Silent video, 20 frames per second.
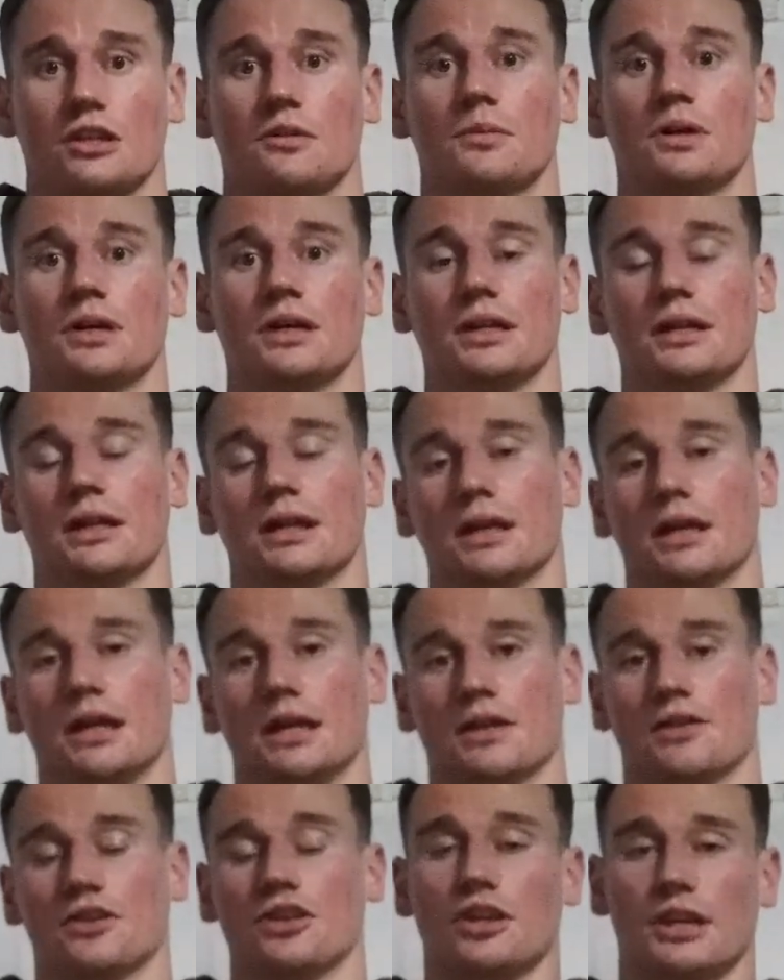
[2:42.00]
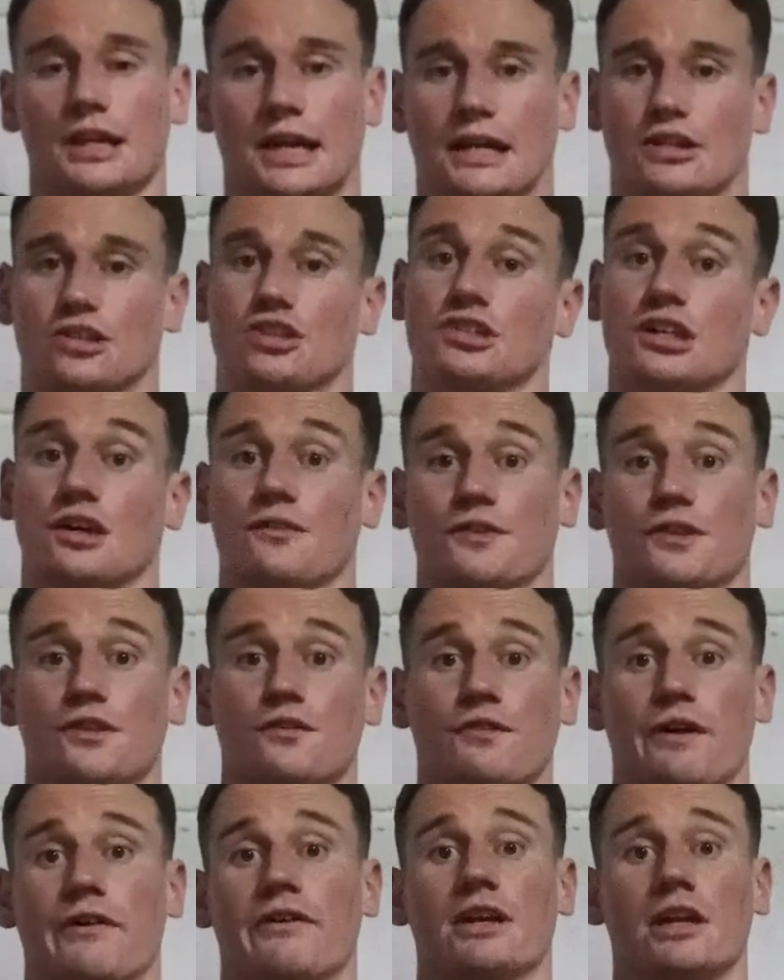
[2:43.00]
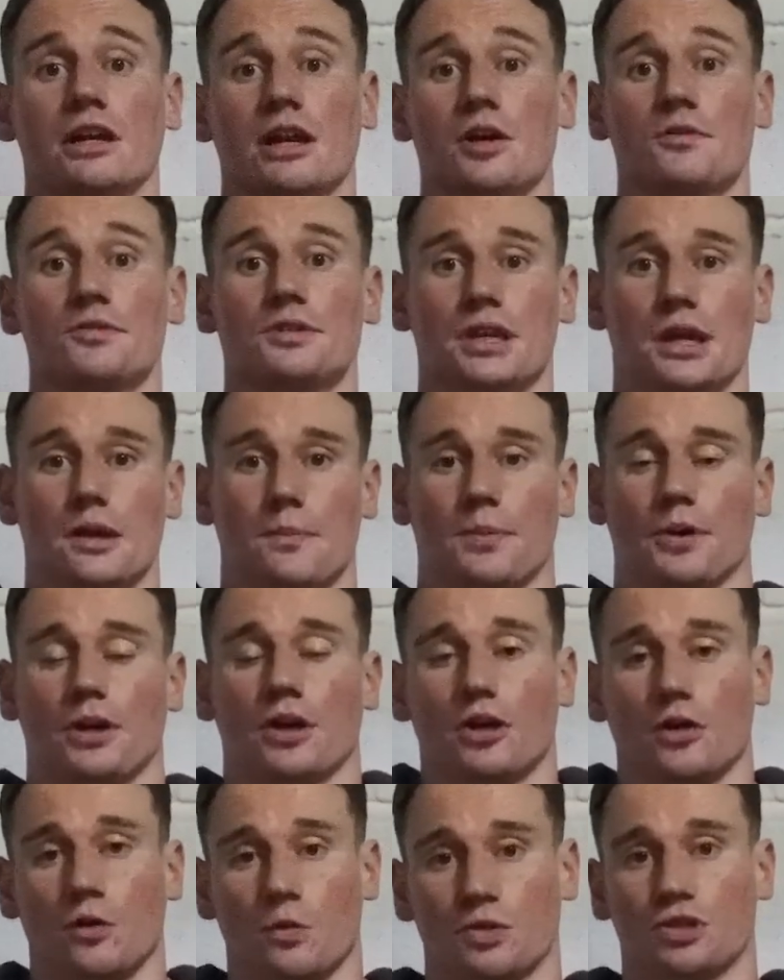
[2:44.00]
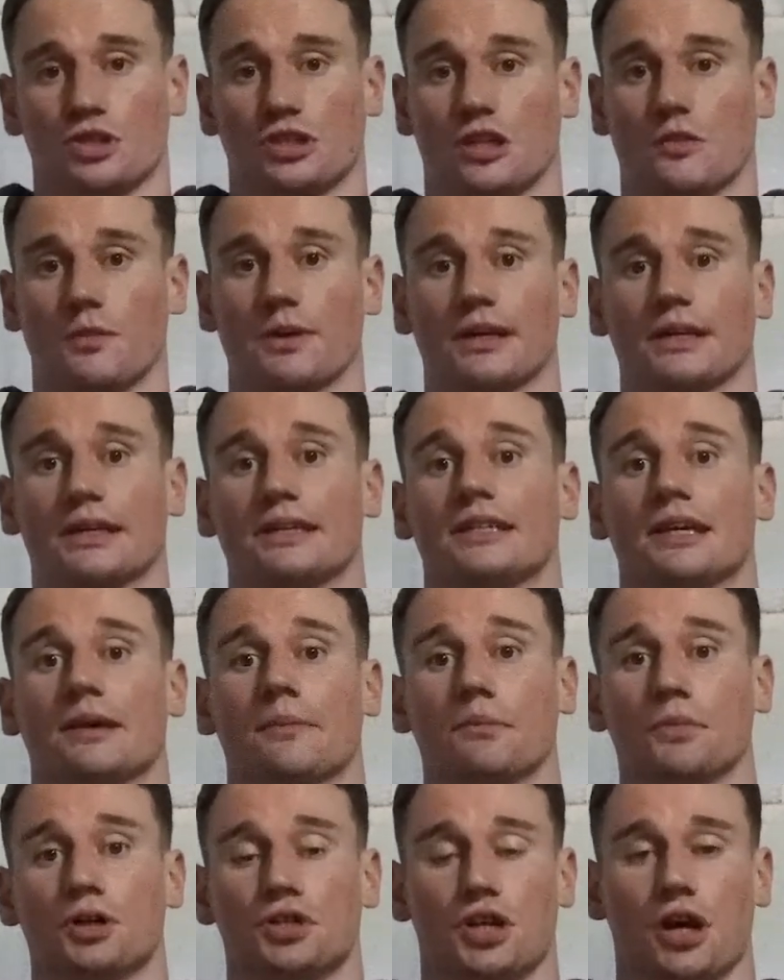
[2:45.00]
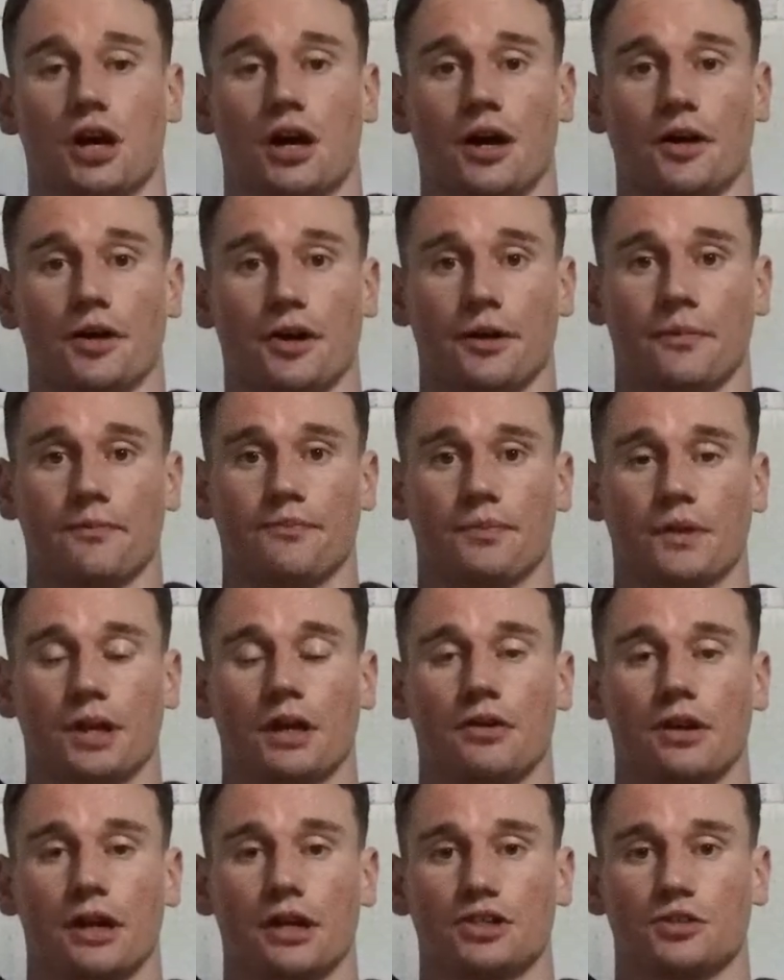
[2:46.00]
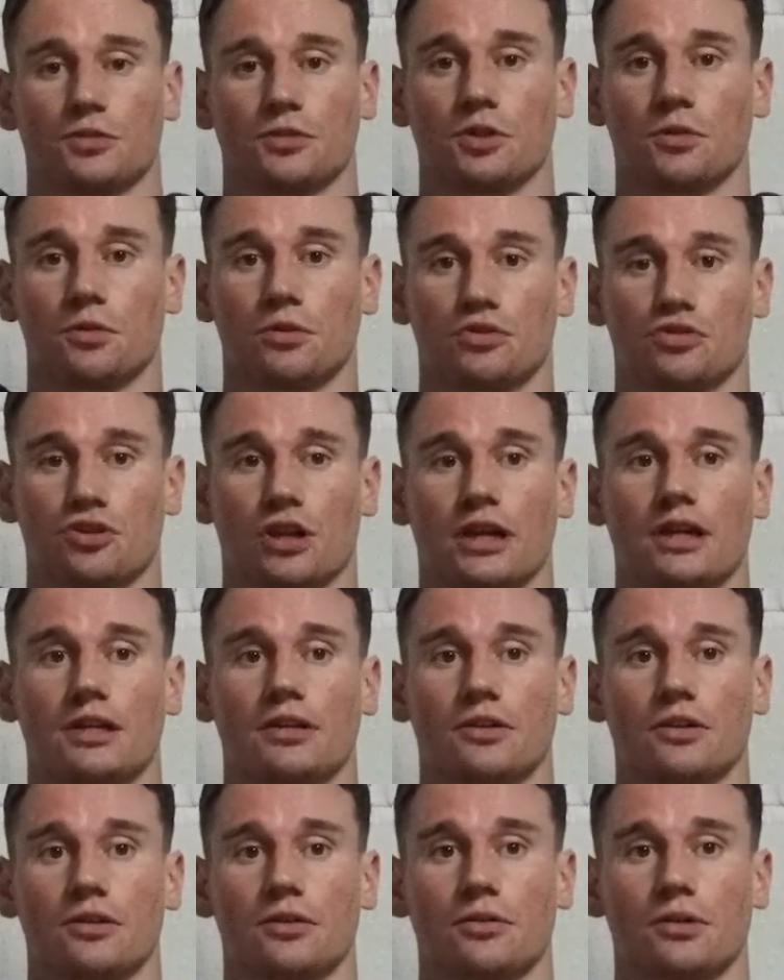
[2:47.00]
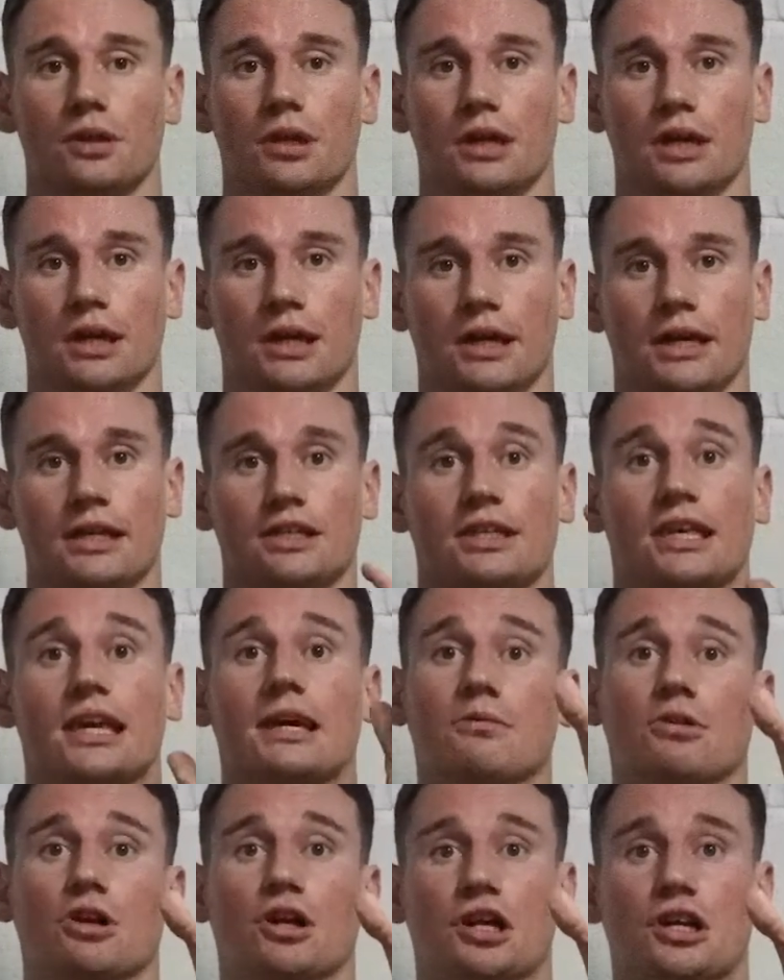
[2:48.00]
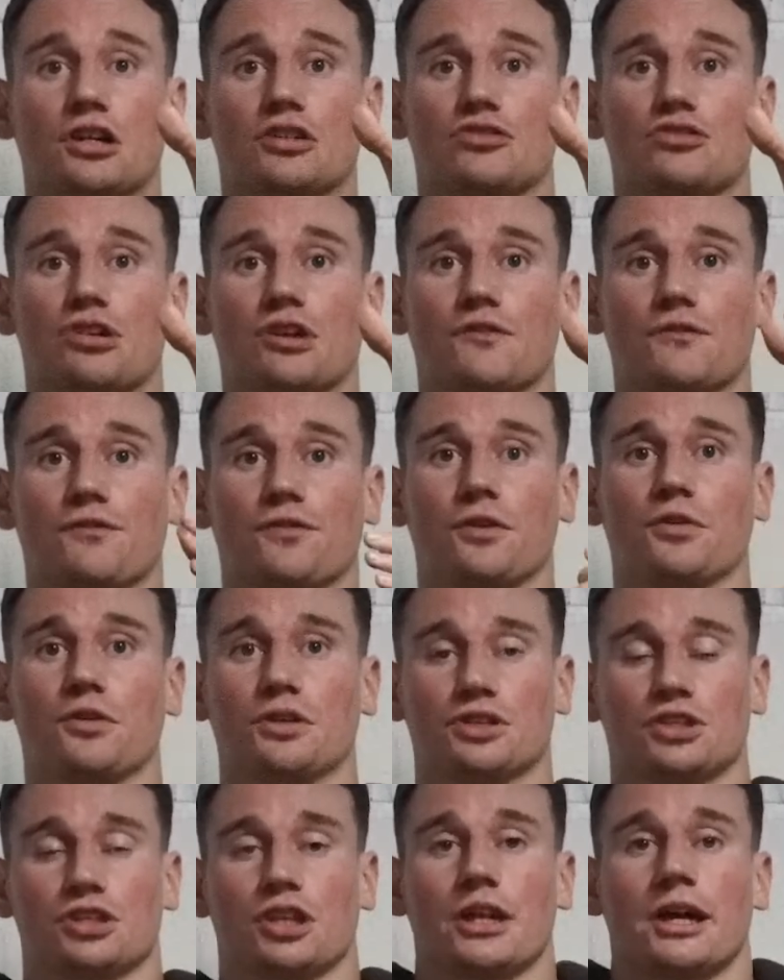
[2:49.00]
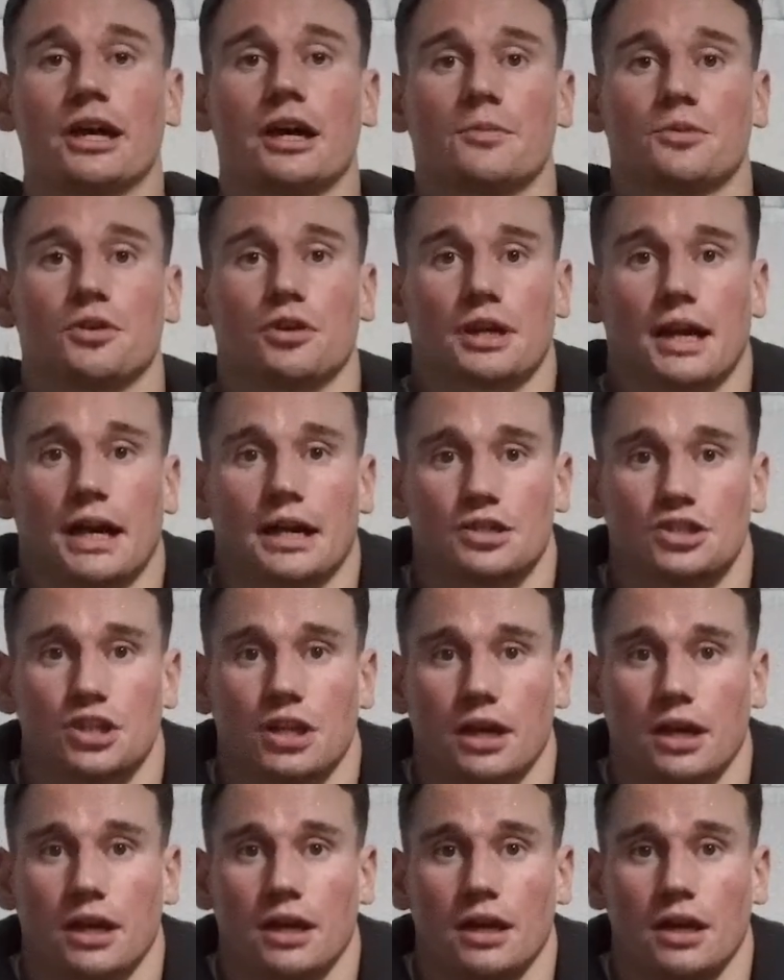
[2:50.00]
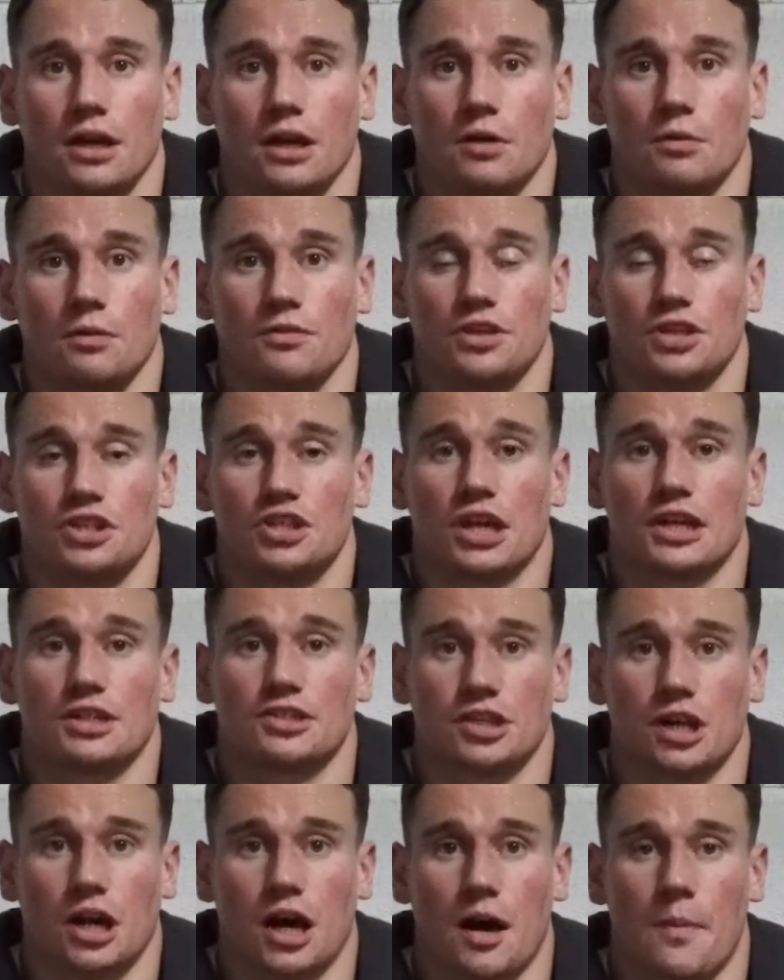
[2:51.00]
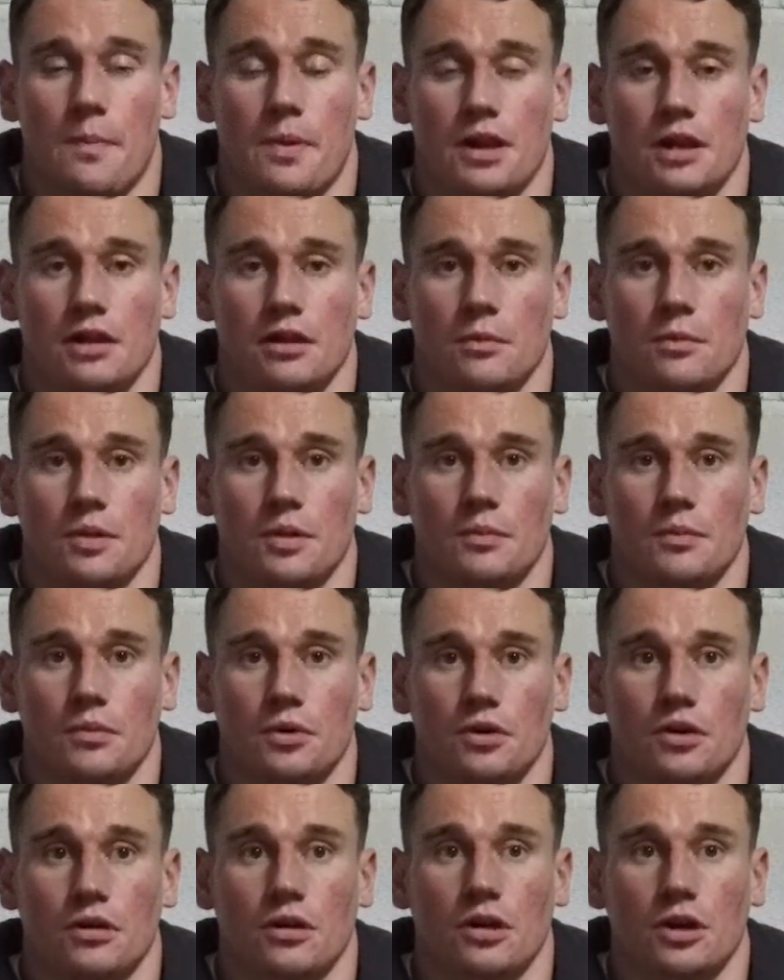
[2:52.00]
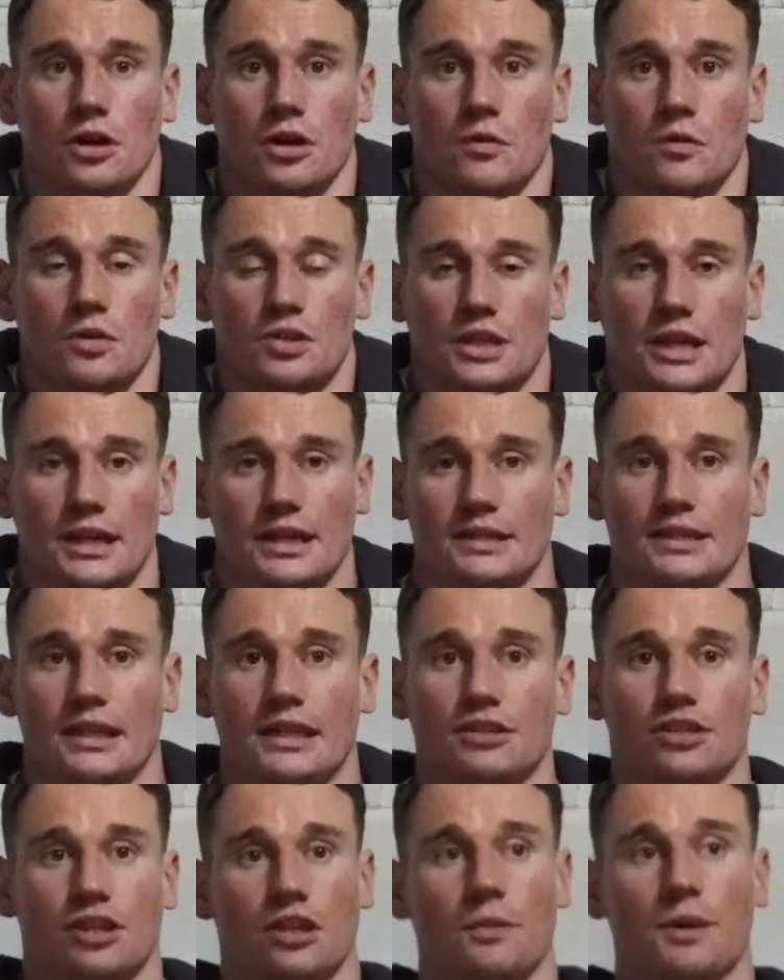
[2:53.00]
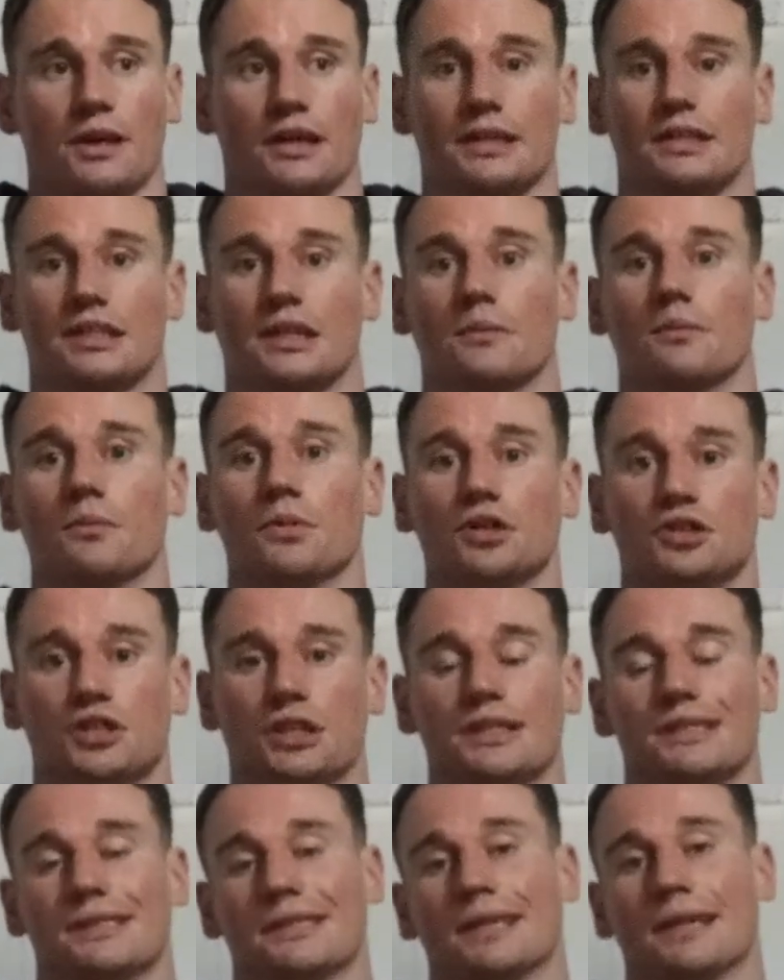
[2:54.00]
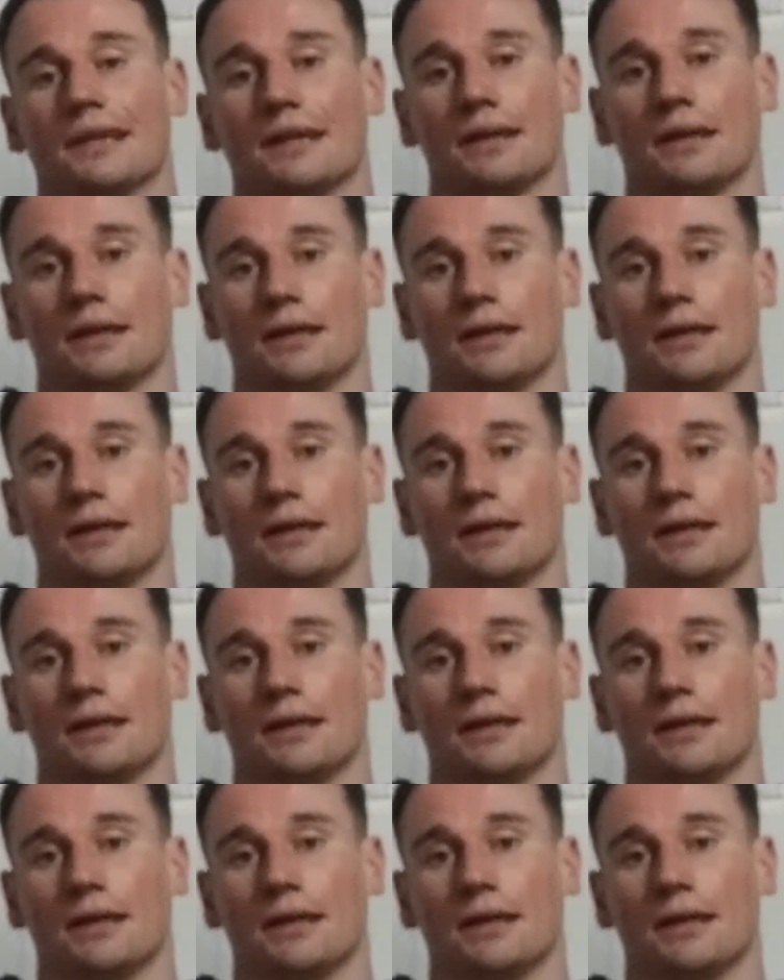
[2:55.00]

to mean that you catch yourself in a very low dip, which is going to make your dip much harder. Okay, so what you want to try and do is keep looking straight forward. It's going to help you catch it with your chest up a little bit more, which, like I say, is going to make your dip much easier